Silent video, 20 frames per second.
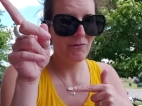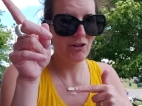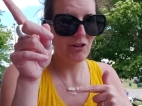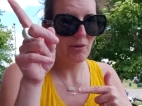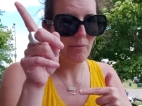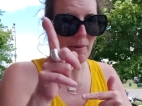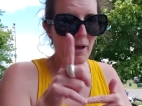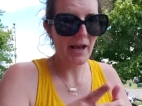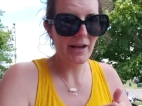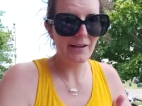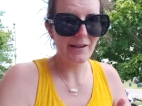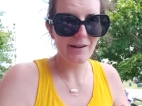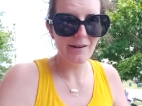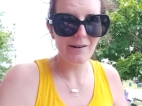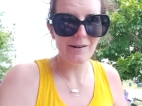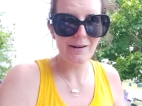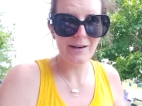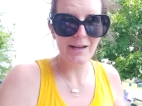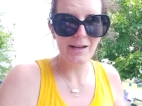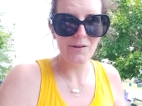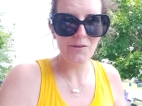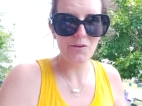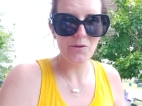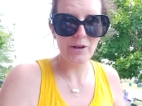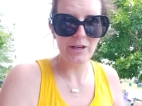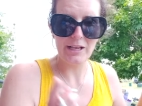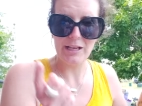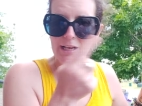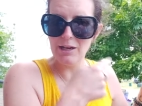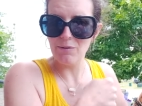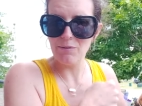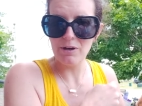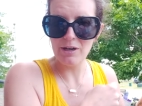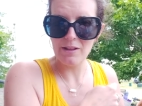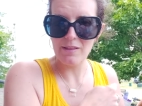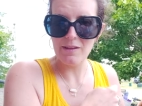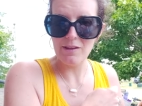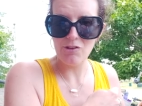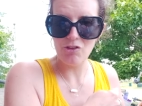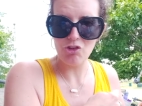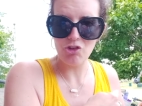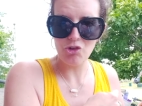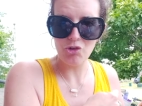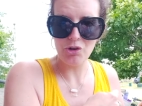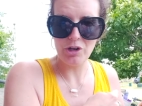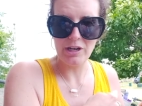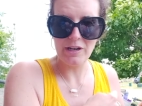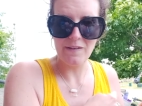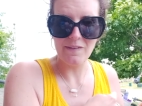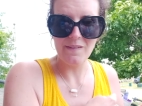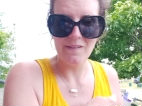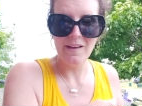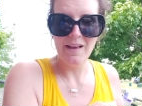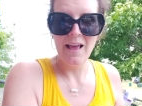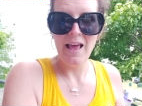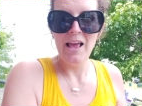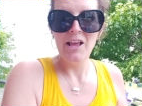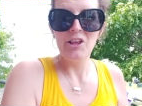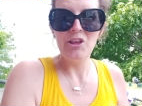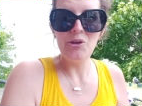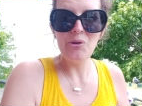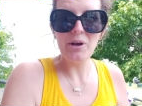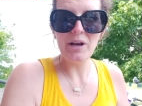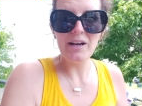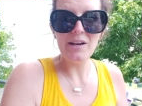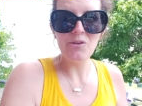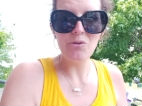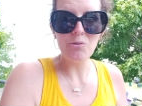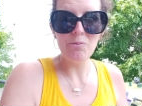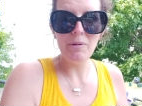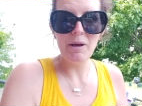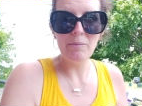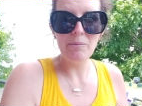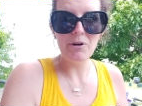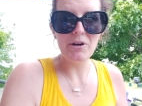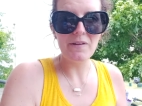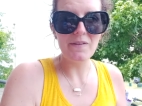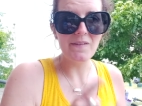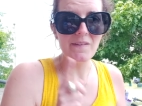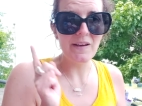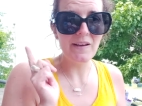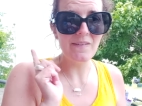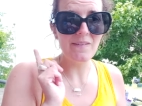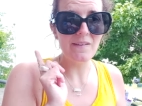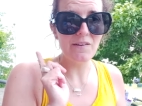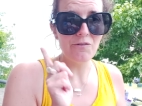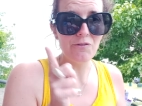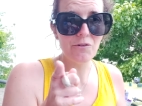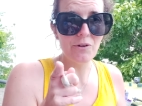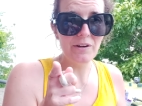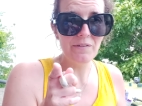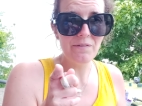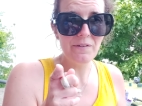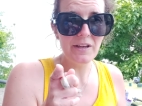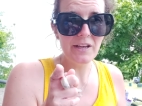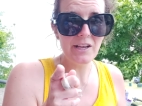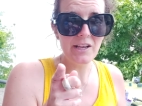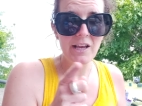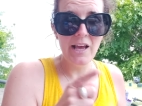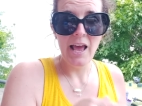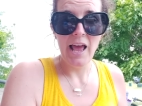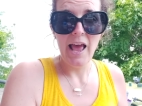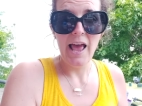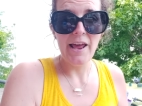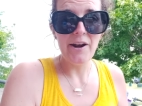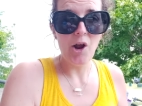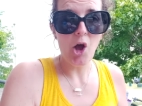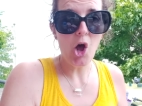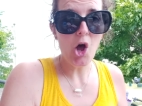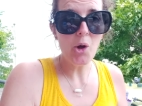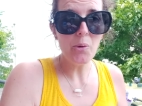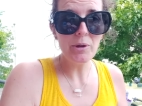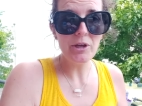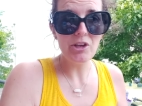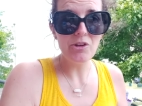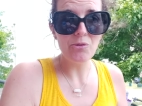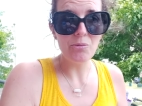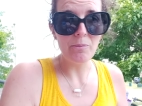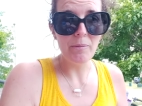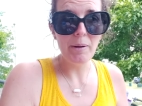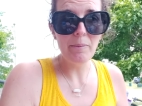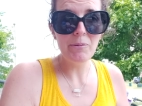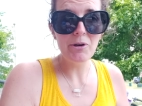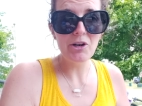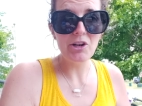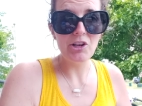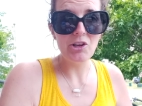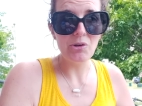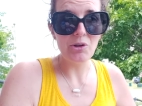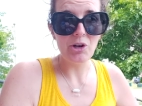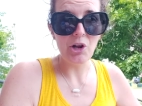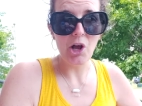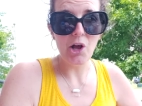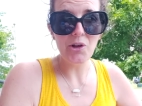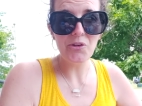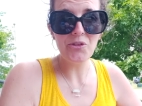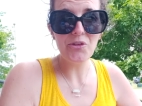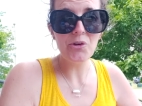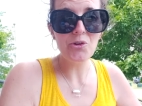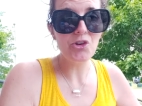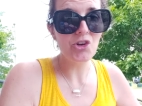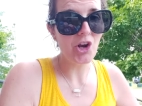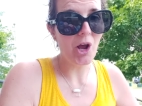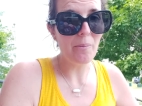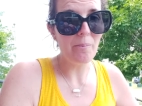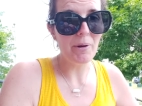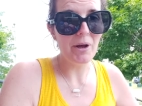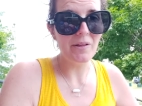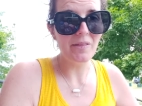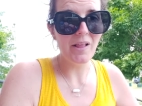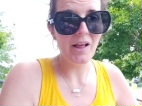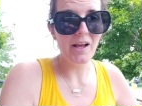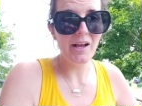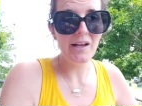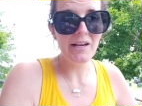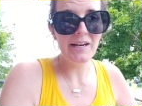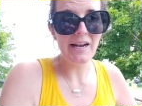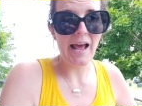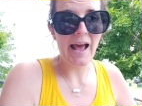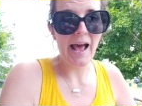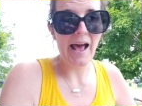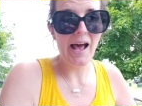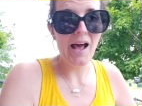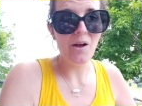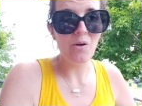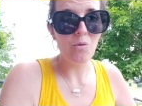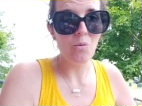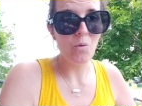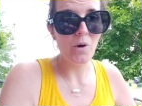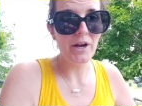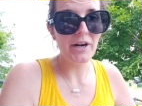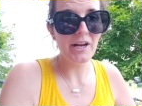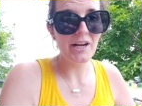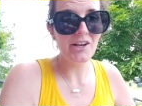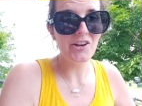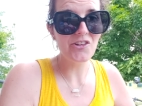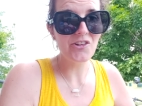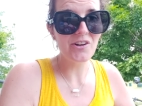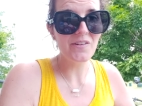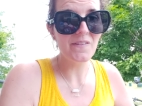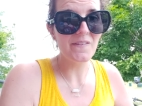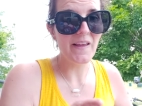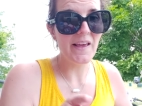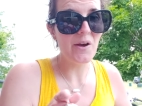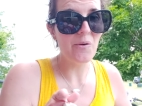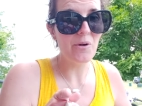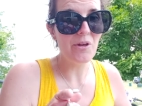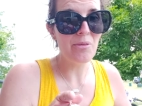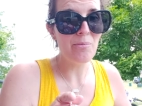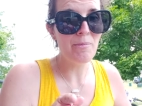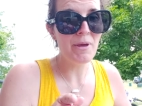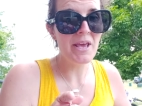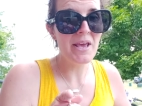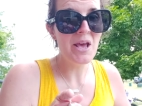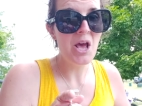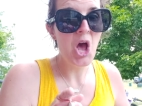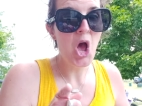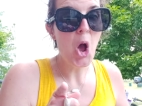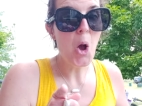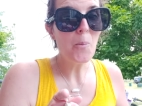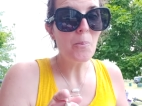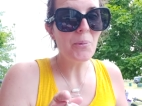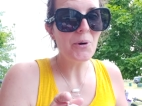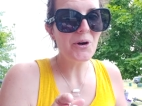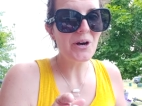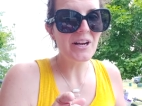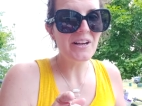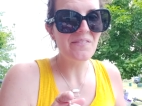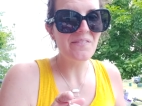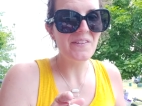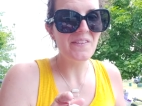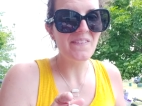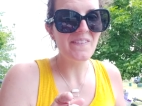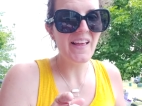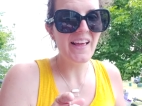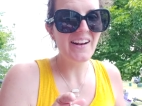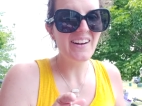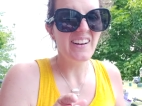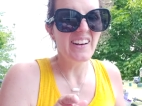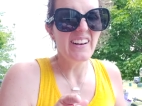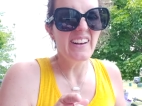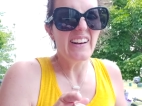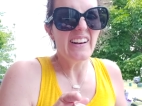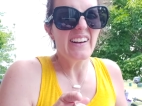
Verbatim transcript: to the backyard now so I can get rid of these trees. You guys remember to stay snifferiffic and always remember to, you can also shop online at 100, say it with me, per hyphen cent